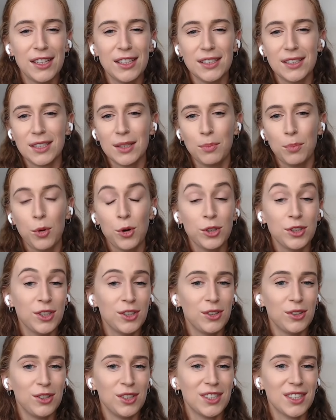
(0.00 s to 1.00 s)
that it's
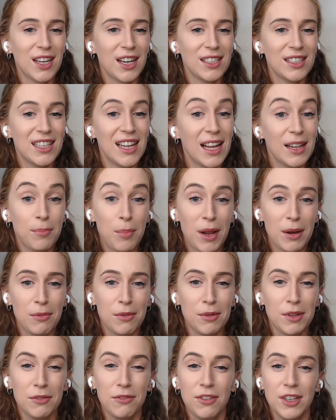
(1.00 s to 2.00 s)
important to discuss late
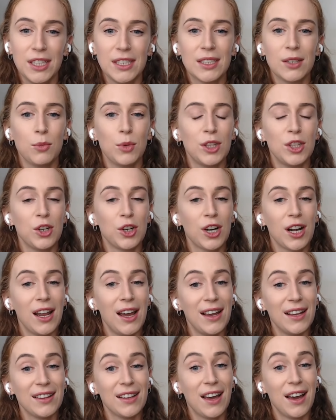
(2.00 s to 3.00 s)
payment fees with your
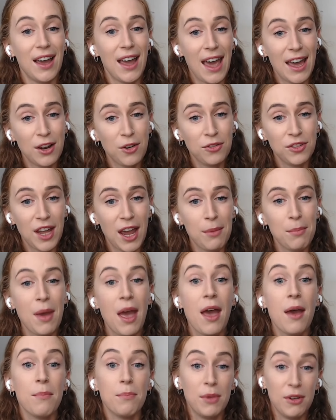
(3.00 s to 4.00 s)
client ahead of time
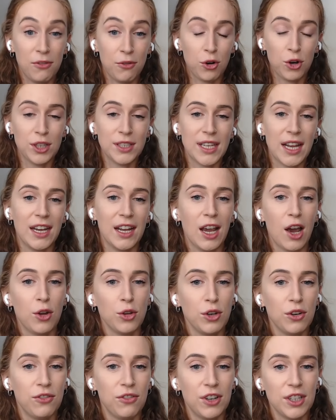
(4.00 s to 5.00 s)
before sending
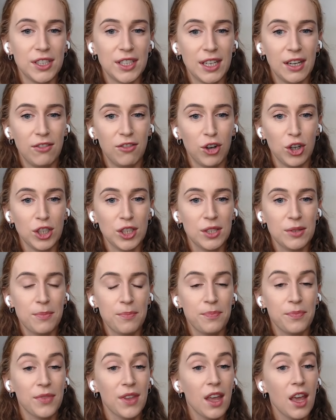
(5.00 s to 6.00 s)
out your first invoice.
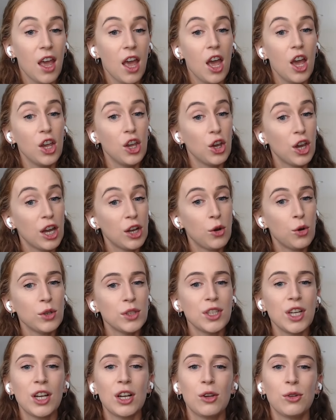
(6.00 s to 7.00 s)
You can
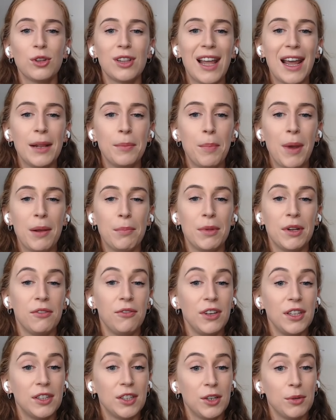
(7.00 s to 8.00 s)
also include late payment
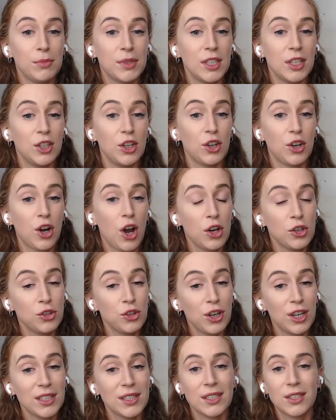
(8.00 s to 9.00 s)
fee terms in your
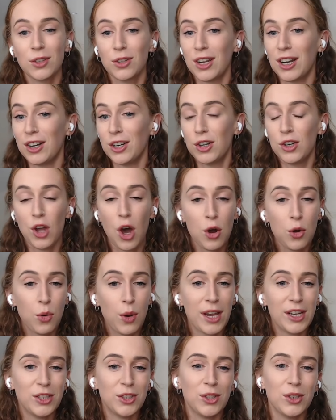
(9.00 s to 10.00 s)
contract so there are no
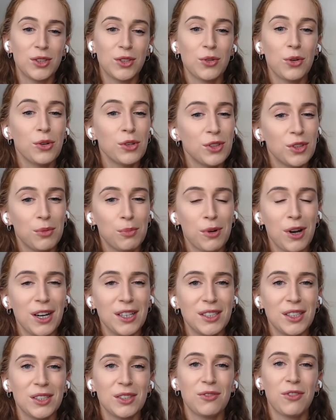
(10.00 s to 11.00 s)
questions or
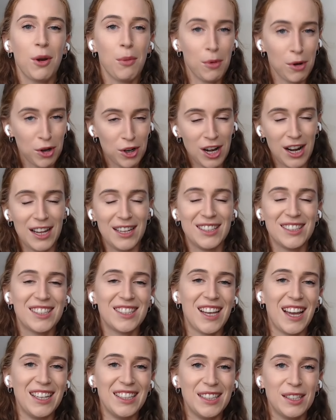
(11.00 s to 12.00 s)
surprises from your client's
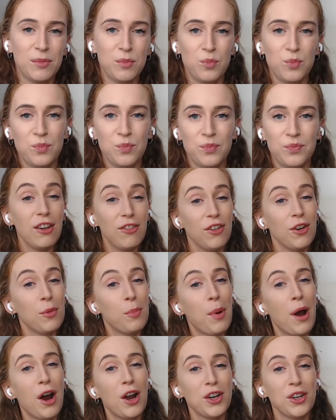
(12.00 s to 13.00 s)
side. If you're
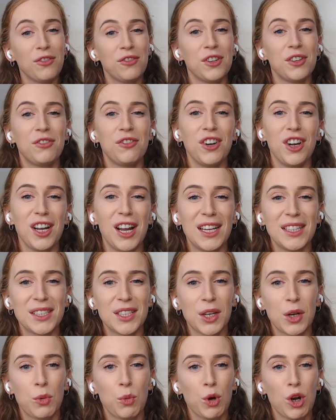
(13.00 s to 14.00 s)
part of the
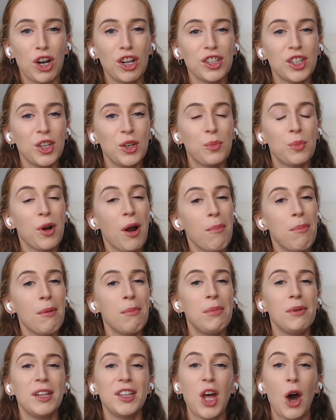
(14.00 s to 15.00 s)
freelancing world, you
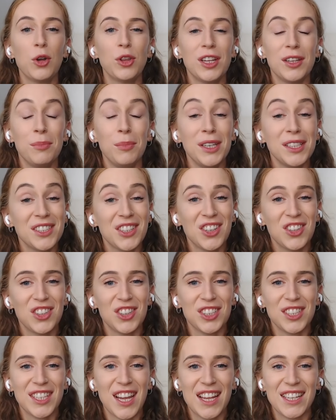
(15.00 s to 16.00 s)
probably know that
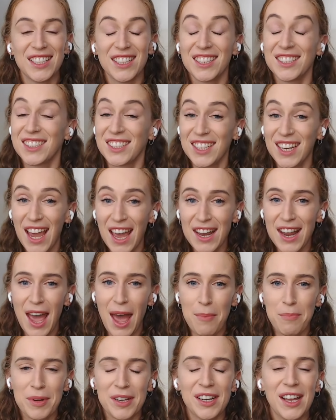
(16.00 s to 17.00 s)
misunderstandings can
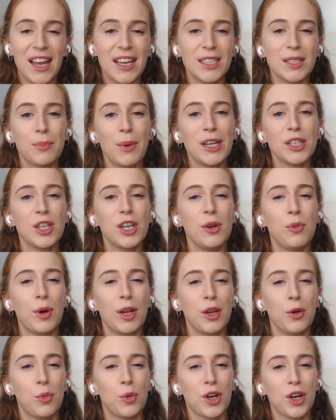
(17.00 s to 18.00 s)
happen, especially
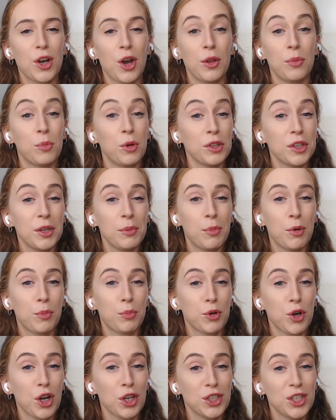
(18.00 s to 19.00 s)
when you work on multiple
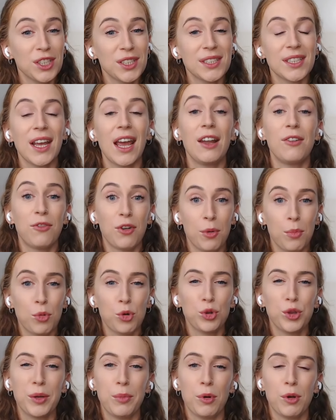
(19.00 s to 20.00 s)
projects and for
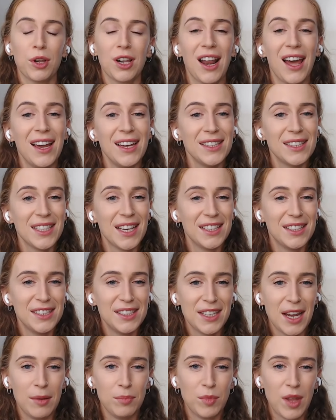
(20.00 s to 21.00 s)
multiple clients at the
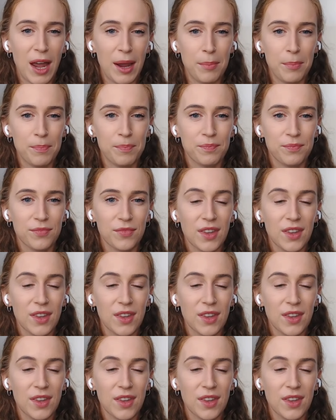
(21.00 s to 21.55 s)
same time.